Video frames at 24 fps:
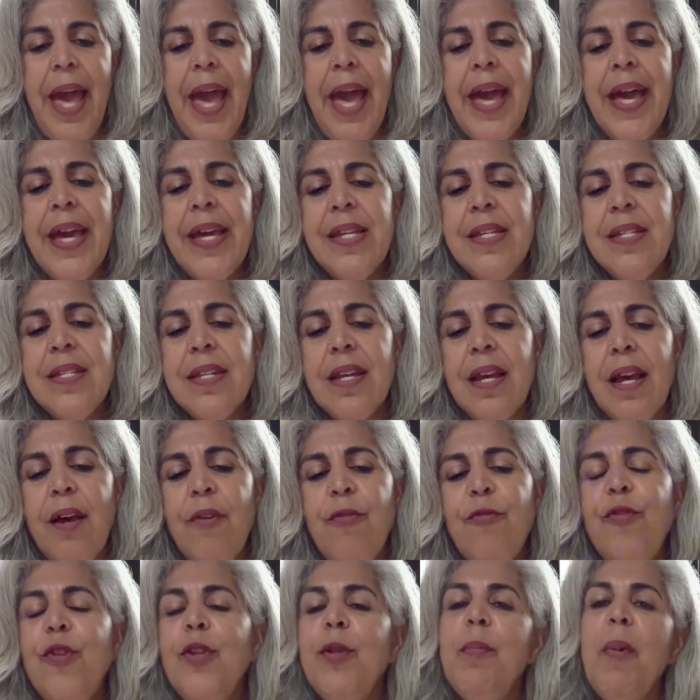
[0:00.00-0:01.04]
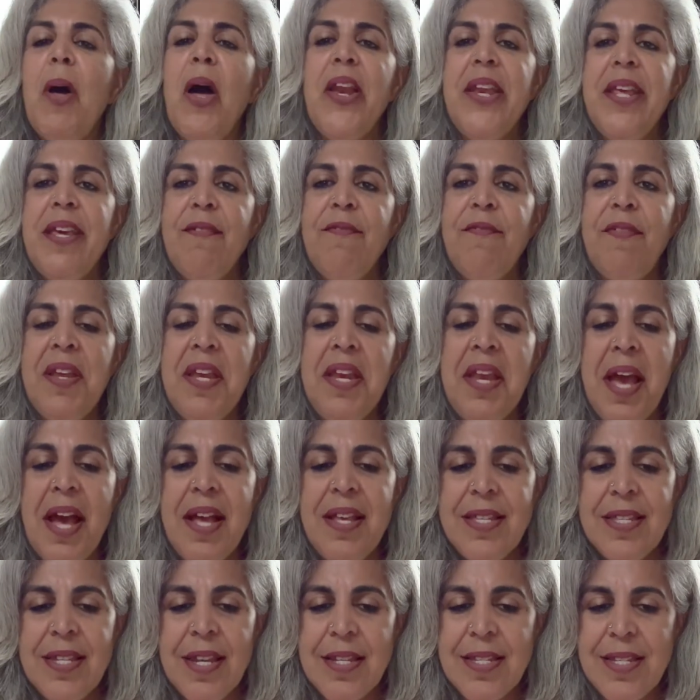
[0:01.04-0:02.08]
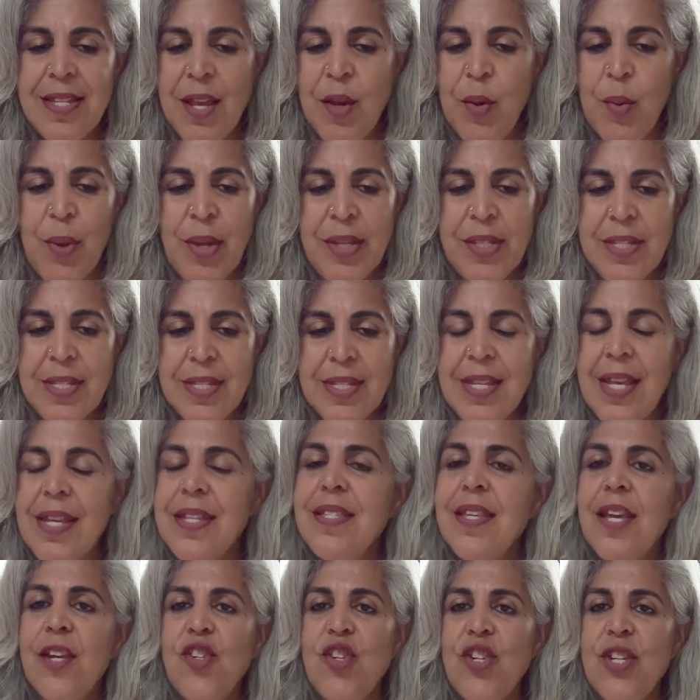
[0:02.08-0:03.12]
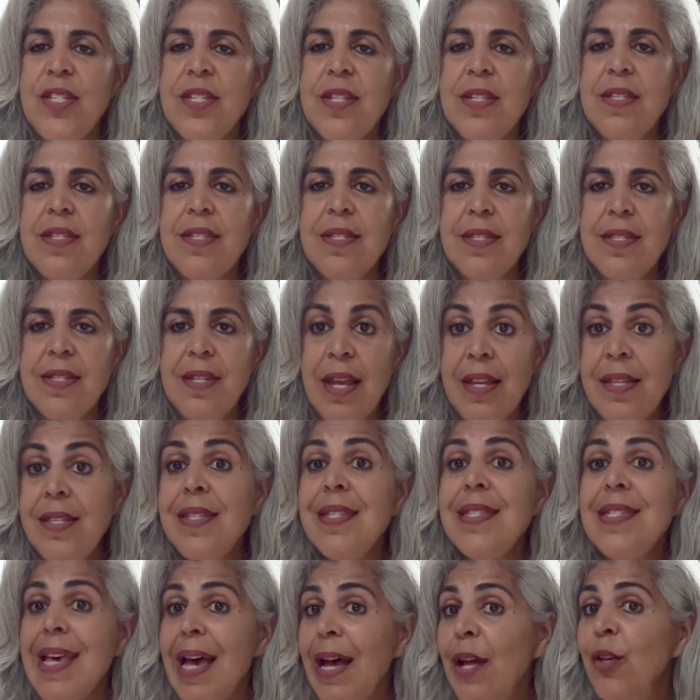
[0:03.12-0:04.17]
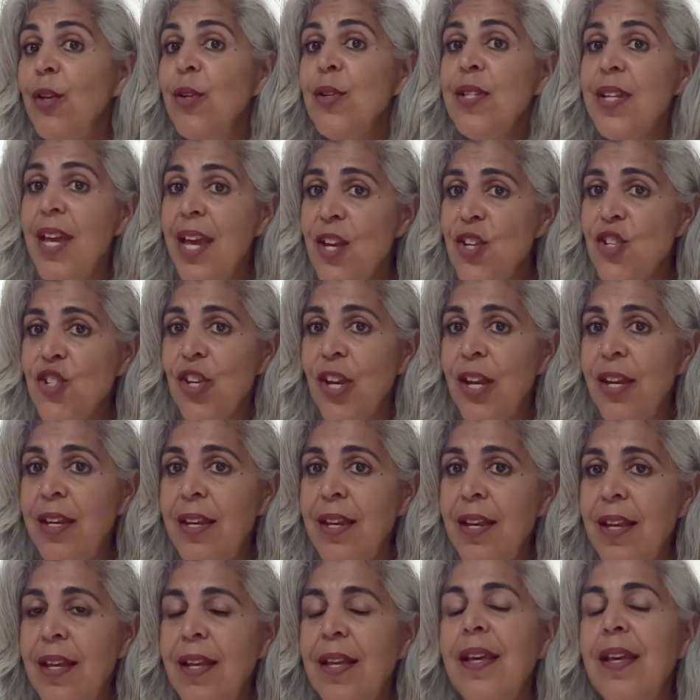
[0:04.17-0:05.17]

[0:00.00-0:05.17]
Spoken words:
And a full body vinyasa sequence, such as a sun salutation,